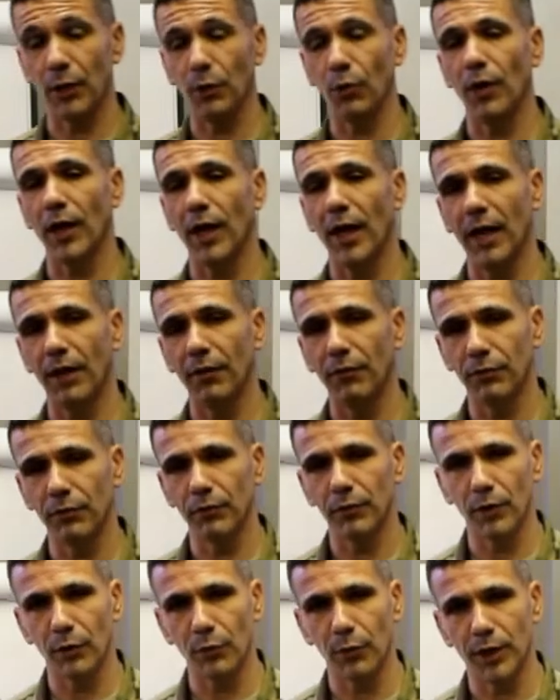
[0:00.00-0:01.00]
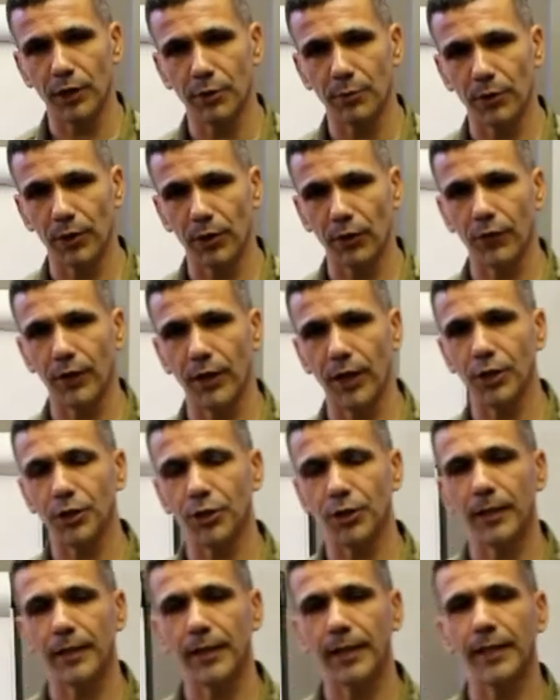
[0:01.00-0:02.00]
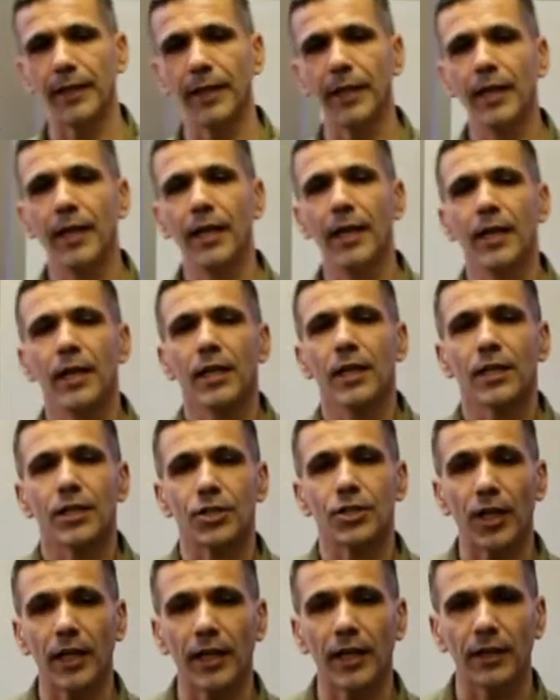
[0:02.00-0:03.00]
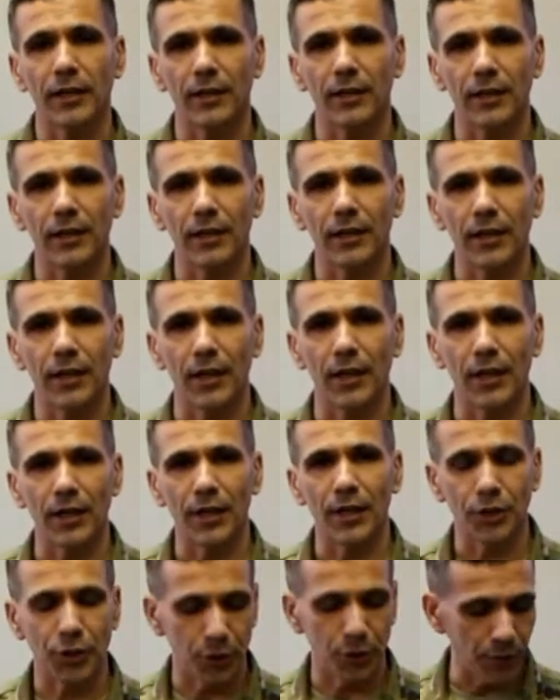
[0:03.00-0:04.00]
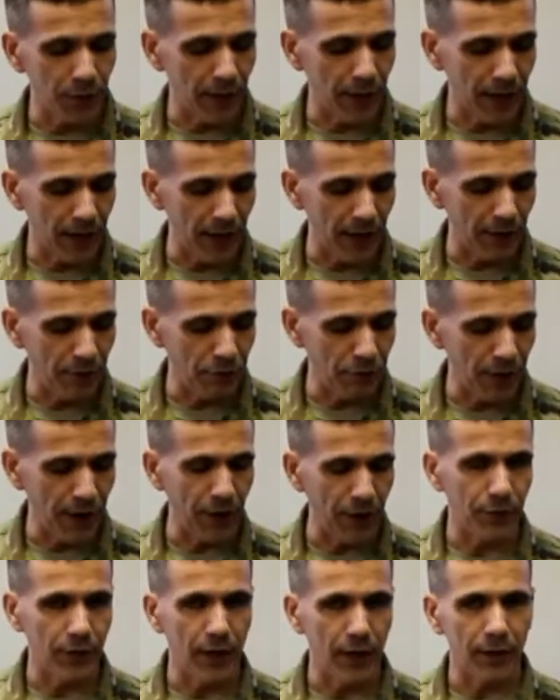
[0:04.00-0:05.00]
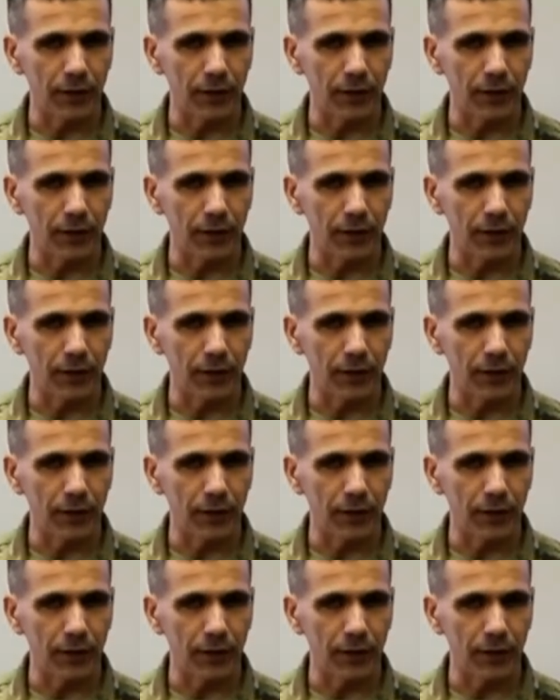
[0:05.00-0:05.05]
that we'll have, we'll get some clarification on that. The second issue that I've found